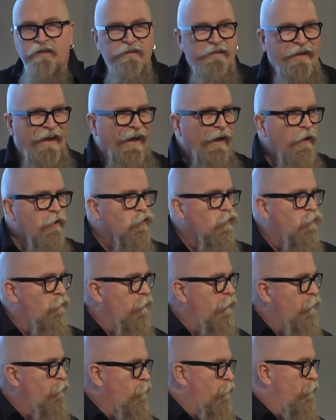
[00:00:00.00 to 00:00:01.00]
is
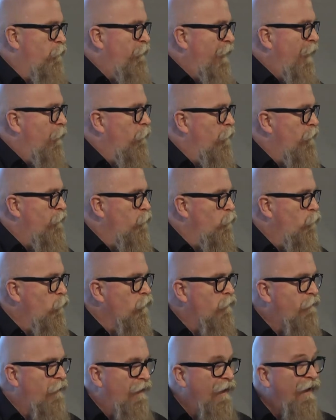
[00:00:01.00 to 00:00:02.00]
actually, it turns out, is a
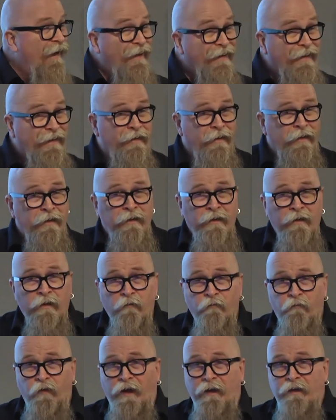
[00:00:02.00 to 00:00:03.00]
word that I
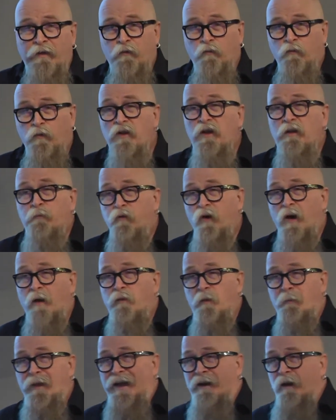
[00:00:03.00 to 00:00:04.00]
find really
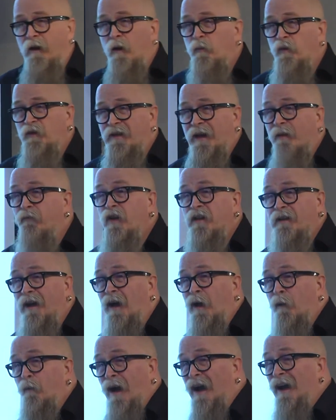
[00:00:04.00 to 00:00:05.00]
problematic. Almost every
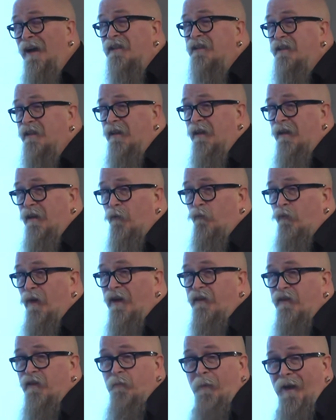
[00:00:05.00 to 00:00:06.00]
time I see it, it
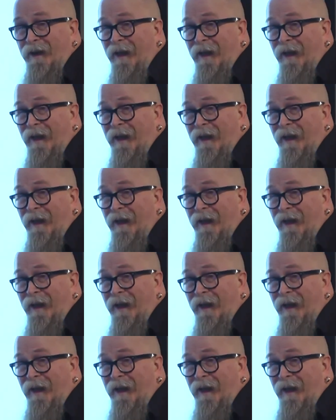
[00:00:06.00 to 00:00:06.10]
raises my